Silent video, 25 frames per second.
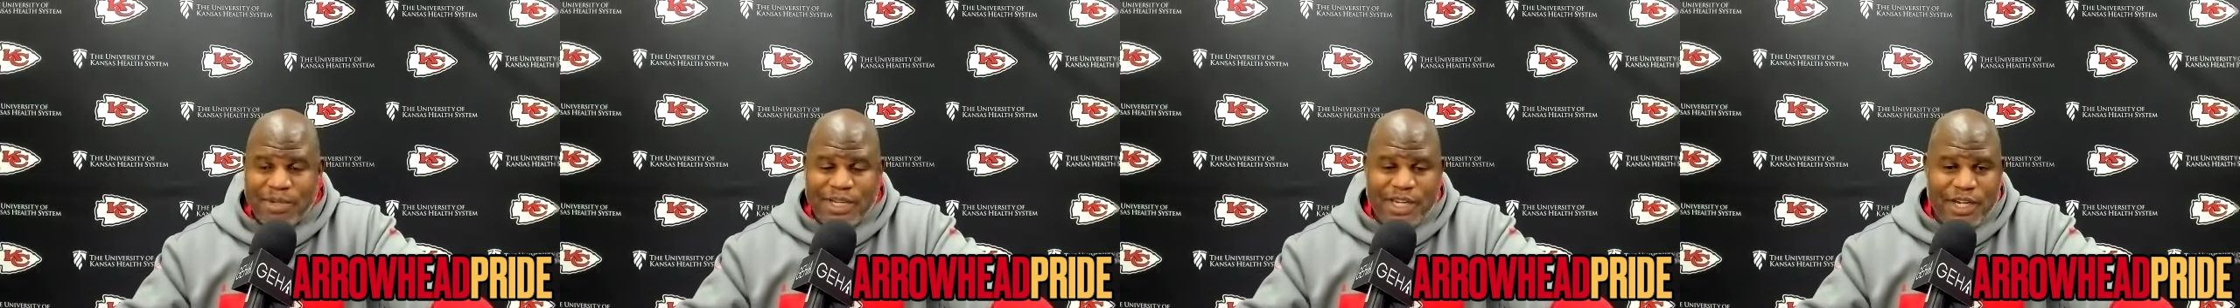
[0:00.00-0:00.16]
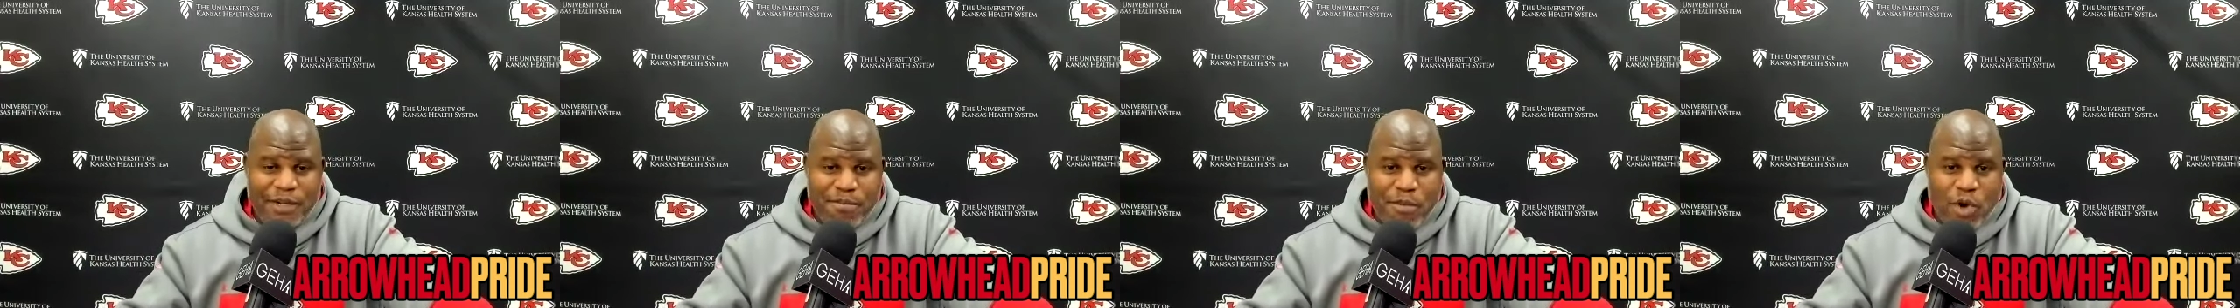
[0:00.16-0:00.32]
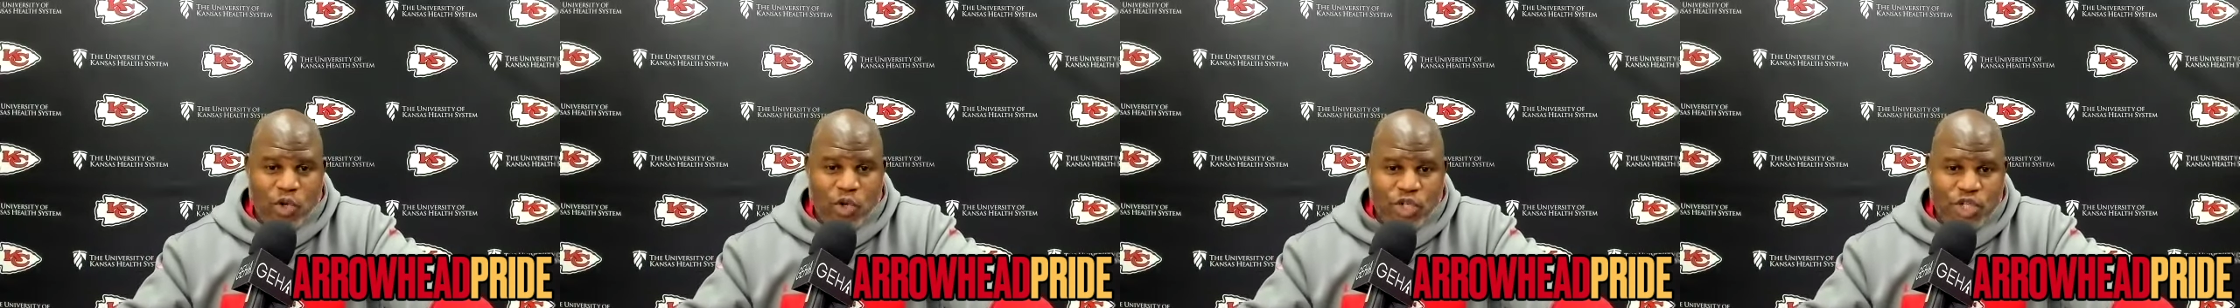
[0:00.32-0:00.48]
the
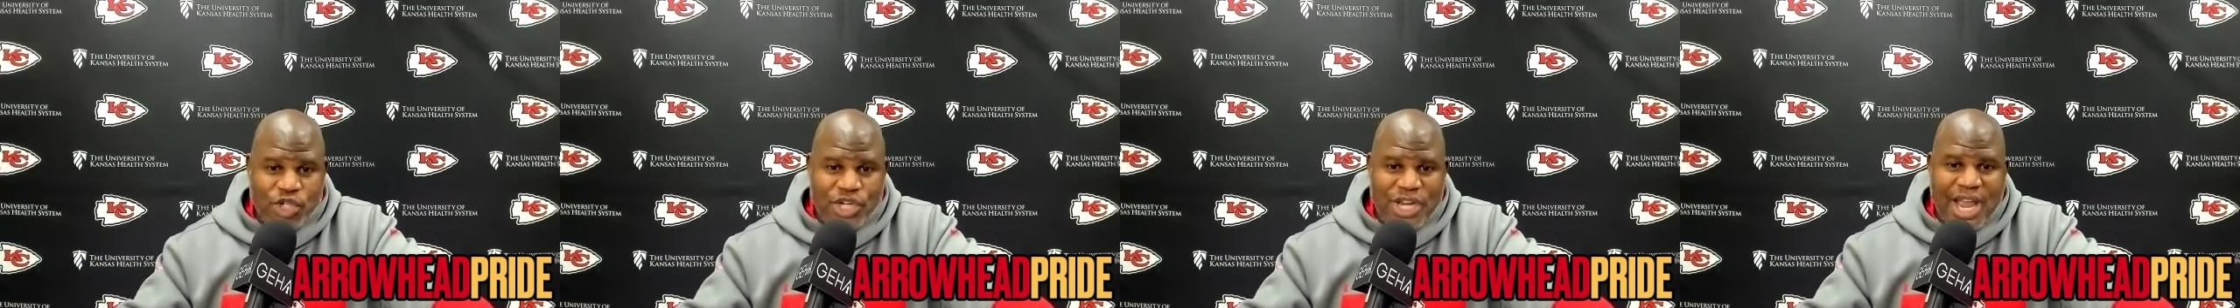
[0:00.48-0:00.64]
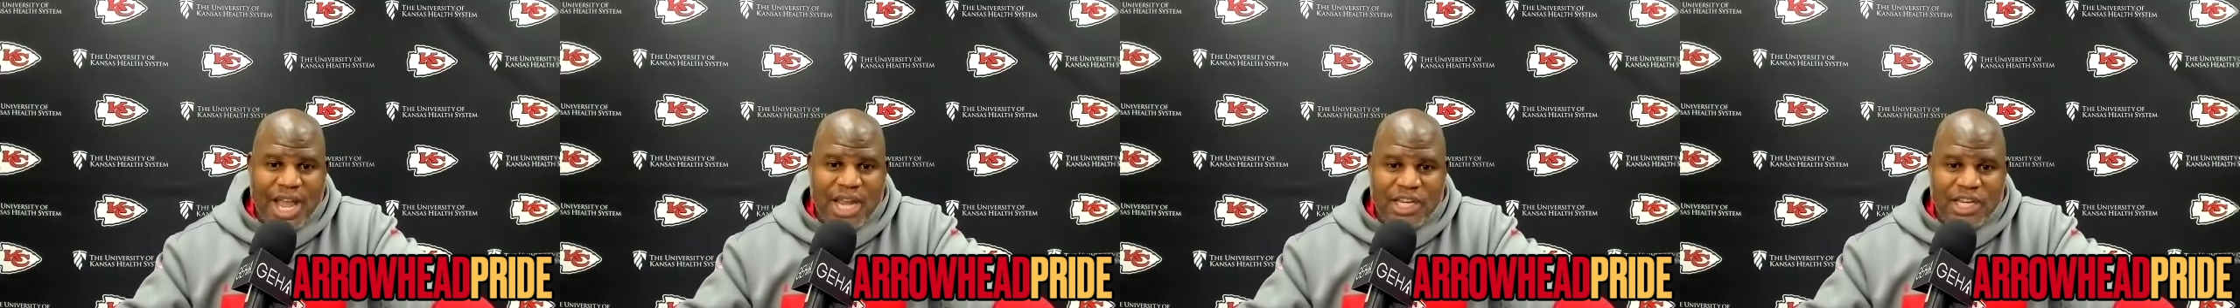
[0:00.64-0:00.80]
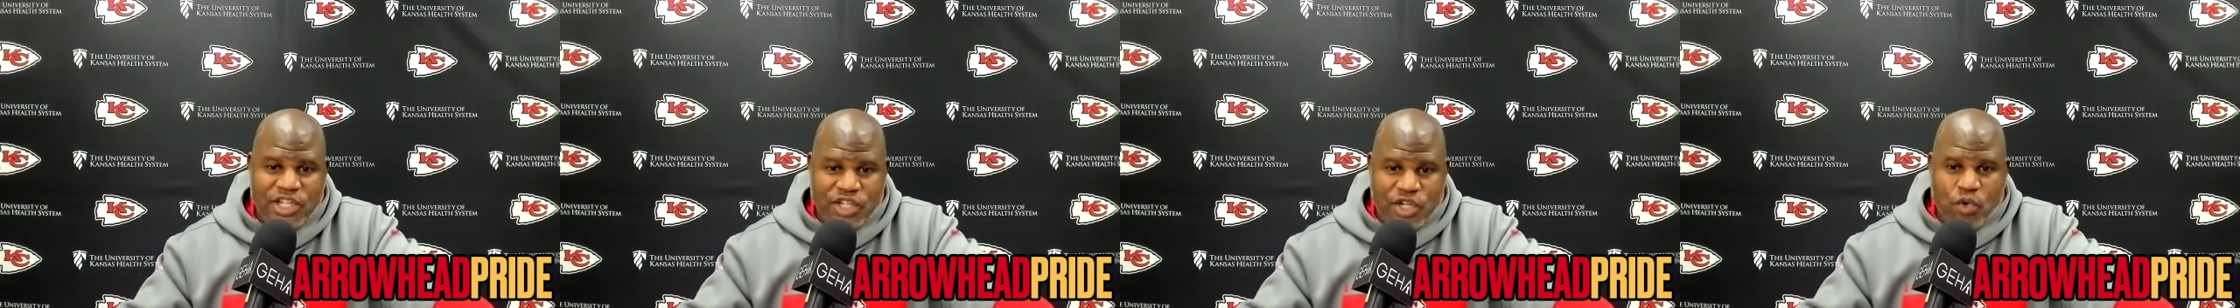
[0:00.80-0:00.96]
most
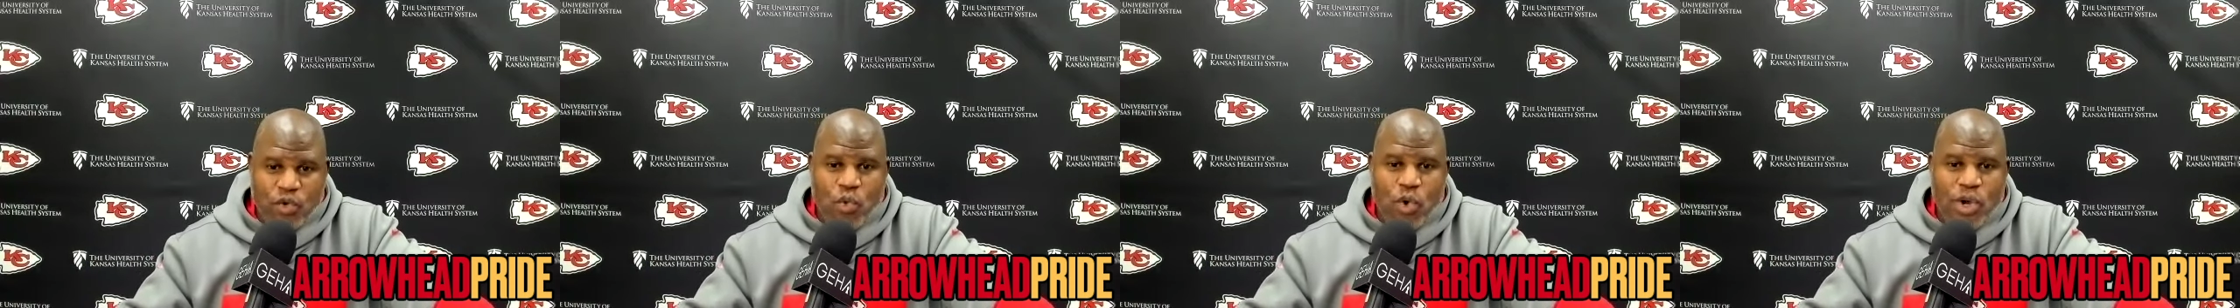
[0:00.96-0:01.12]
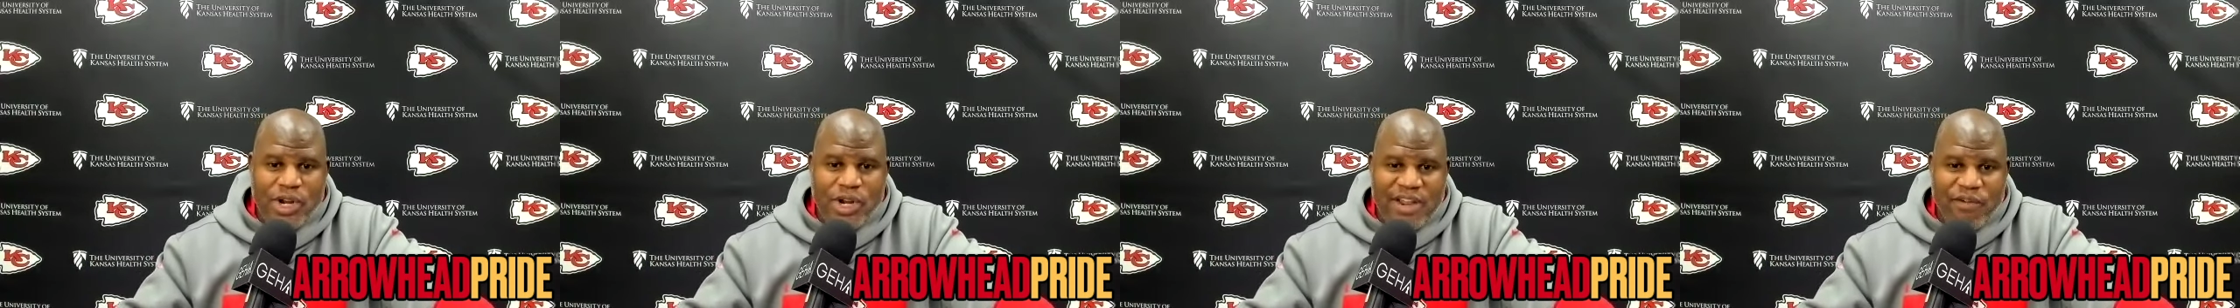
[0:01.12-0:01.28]
challenging one